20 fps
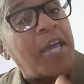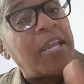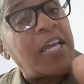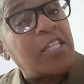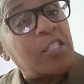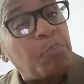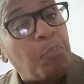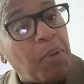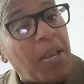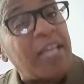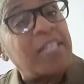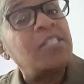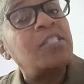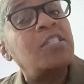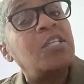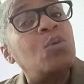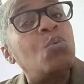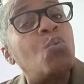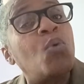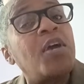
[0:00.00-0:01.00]
has blessed
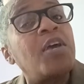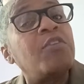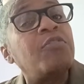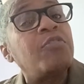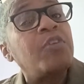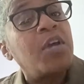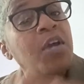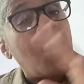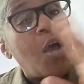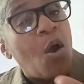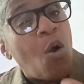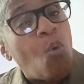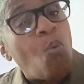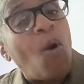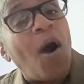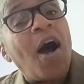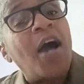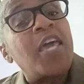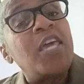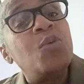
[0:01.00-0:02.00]
him with
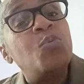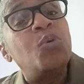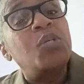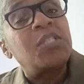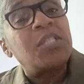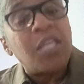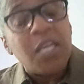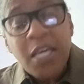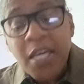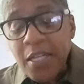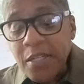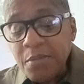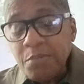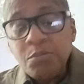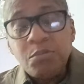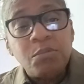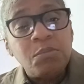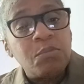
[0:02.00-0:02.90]
while he was in